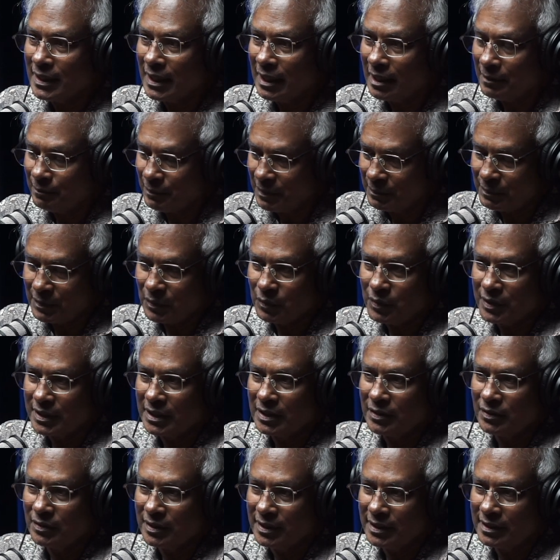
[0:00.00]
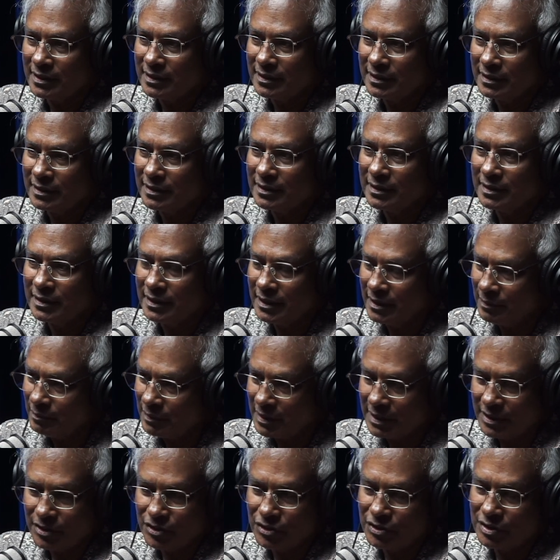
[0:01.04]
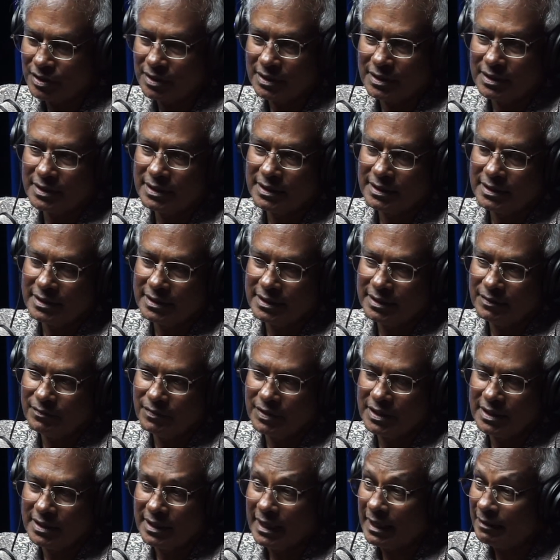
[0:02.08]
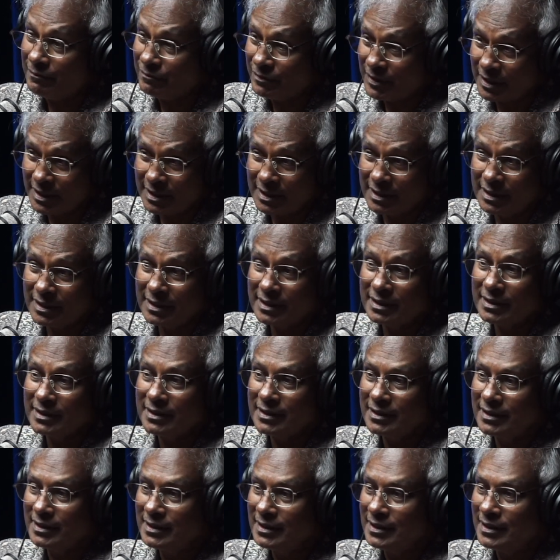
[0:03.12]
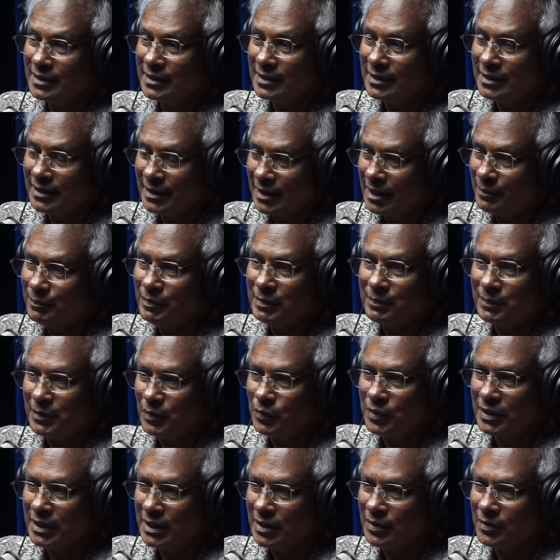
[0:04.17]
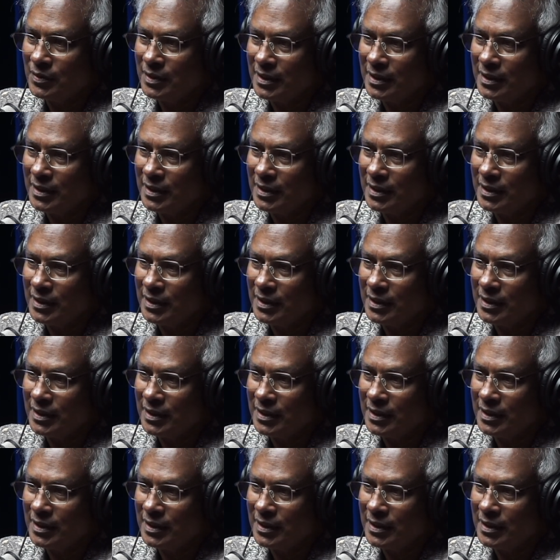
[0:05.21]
There are people working on it. In Malaysia, even in Africa, there are people working on